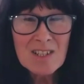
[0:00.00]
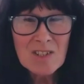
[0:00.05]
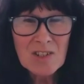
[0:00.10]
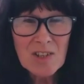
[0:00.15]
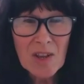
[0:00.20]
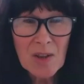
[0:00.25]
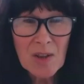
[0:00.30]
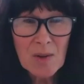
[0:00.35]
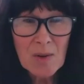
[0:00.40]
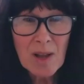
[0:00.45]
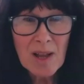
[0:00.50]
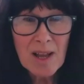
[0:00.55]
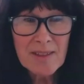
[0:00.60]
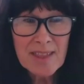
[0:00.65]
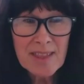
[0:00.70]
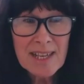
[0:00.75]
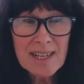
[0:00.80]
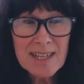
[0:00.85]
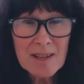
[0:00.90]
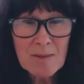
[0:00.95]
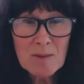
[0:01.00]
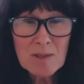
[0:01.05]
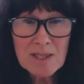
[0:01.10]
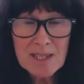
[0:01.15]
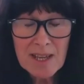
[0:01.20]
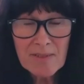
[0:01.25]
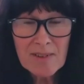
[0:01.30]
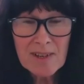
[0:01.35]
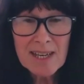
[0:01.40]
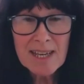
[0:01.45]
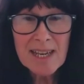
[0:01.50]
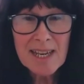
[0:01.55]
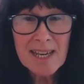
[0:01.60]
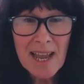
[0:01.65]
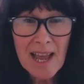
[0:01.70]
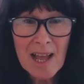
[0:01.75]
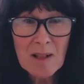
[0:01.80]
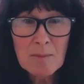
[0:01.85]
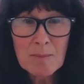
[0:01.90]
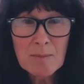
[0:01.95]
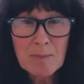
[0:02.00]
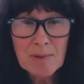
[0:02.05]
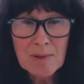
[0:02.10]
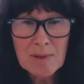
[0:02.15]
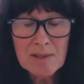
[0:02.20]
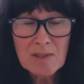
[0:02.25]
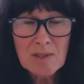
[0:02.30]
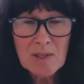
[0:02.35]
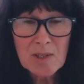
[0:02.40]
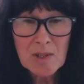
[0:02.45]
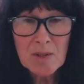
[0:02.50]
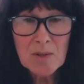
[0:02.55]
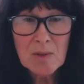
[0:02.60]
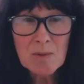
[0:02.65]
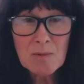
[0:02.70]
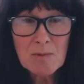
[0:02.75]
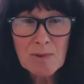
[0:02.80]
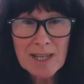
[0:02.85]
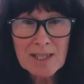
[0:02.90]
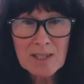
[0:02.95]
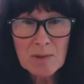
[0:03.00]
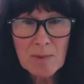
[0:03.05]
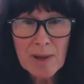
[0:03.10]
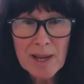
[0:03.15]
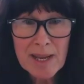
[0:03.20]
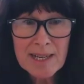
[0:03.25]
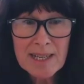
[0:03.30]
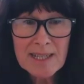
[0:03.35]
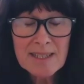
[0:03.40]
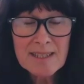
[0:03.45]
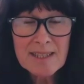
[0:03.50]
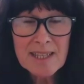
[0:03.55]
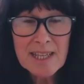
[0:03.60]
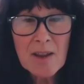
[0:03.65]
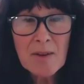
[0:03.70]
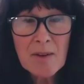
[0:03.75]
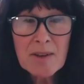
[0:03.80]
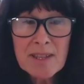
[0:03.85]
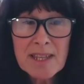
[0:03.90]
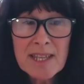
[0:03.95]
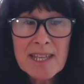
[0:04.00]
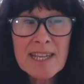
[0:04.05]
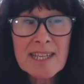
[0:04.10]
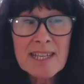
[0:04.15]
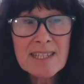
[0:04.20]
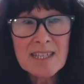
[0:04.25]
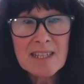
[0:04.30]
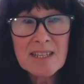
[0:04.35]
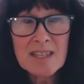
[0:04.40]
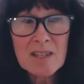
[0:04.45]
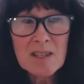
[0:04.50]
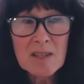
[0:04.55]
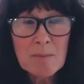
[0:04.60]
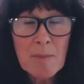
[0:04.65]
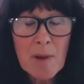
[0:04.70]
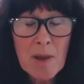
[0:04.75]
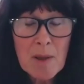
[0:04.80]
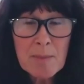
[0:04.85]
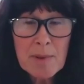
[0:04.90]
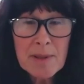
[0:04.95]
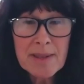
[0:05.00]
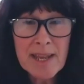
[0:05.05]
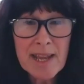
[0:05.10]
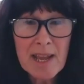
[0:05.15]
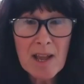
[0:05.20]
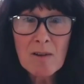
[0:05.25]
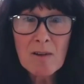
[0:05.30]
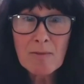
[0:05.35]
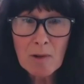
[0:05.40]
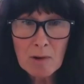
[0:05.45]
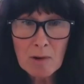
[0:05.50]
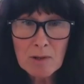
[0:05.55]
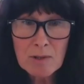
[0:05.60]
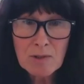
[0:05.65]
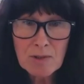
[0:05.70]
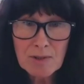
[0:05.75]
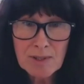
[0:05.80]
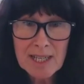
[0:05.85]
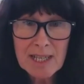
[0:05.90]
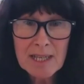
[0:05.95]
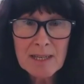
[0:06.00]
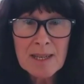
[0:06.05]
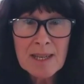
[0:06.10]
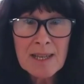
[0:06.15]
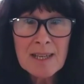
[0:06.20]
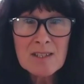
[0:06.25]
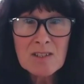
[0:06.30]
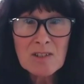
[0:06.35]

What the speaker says: So I think they will definitely help to raise awareness. The only thing is that at the moment they are voluntary.